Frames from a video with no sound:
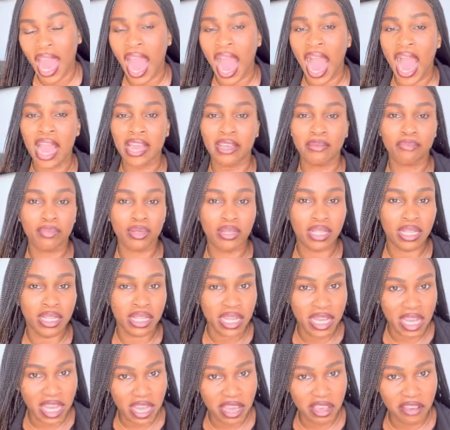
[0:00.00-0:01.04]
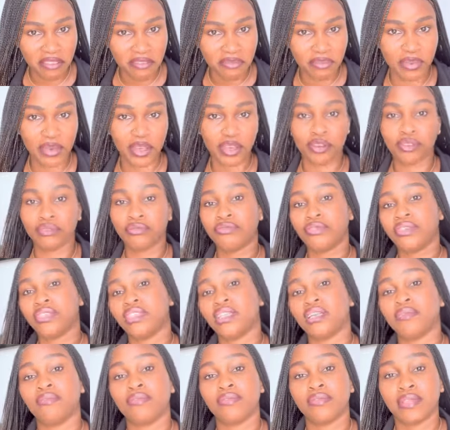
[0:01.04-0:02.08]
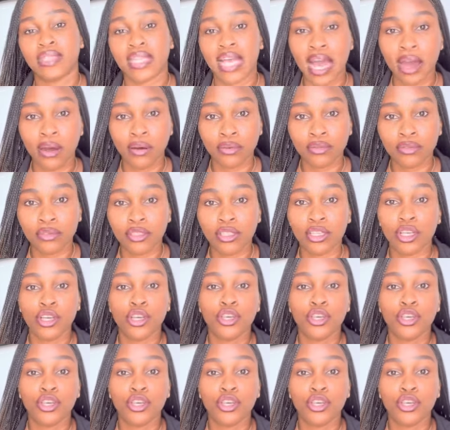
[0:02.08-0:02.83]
I believe beyond reasonable doubt,